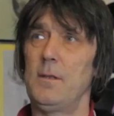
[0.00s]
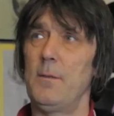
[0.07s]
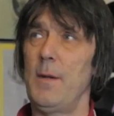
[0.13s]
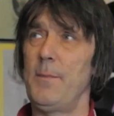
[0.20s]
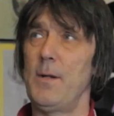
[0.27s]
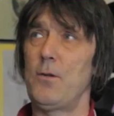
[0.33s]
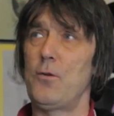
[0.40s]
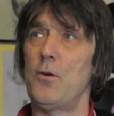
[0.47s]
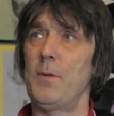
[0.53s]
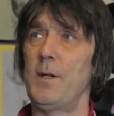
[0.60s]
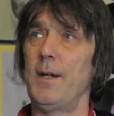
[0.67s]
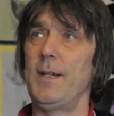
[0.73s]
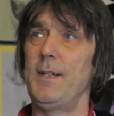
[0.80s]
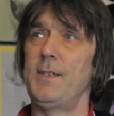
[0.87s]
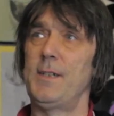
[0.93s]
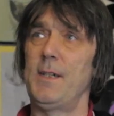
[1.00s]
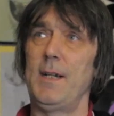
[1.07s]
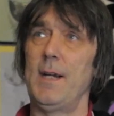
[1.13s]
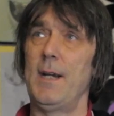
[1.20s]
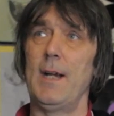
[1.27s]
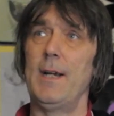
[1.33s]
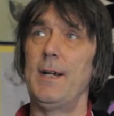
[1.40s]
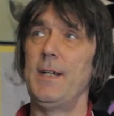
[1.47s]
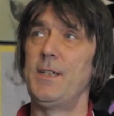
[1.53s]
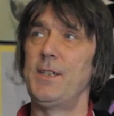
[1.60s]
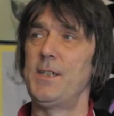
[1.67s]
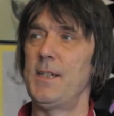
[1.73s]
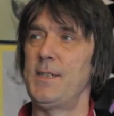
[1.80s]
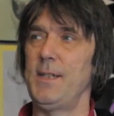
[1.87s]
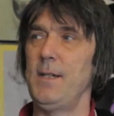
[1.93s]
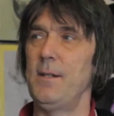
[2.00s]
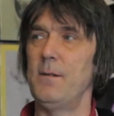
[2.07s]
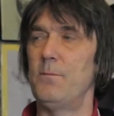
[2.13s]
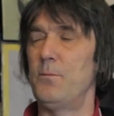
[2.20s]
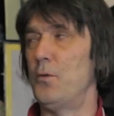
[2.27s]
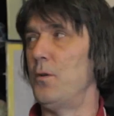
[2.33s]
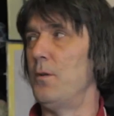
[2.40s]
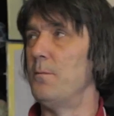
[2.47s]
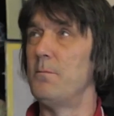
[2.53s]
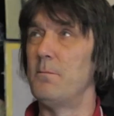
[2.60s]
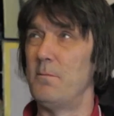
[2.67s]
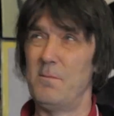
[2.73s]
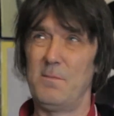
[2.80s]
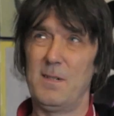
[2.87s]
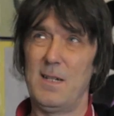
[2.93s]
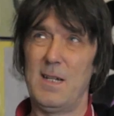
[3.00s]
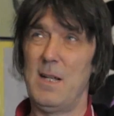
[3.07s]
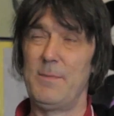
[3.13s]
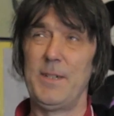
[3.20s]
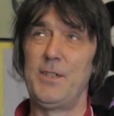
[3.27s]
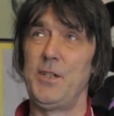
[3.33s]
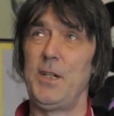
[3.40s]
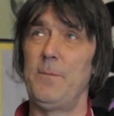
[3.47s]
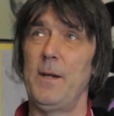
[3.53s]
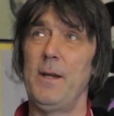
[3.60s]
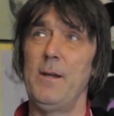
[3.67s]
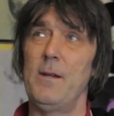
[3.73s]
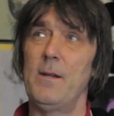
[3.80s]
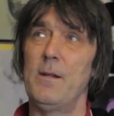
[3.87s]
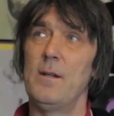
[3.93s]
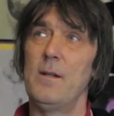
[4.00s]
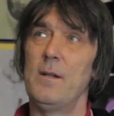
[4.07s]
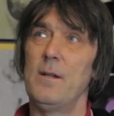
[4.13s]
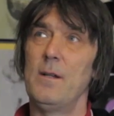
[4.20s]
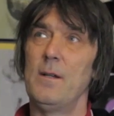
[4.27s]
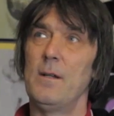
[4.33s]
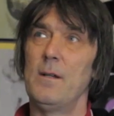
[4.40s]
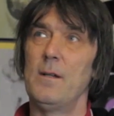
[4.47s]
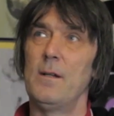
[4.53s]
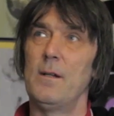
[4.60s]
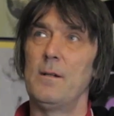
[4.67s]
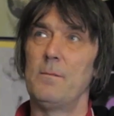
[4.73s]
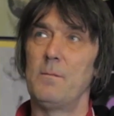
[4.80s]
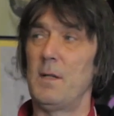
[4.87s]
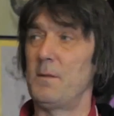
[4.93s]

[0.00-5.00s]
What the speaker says: might be a couple in each city, but I'll be cheaper. I'll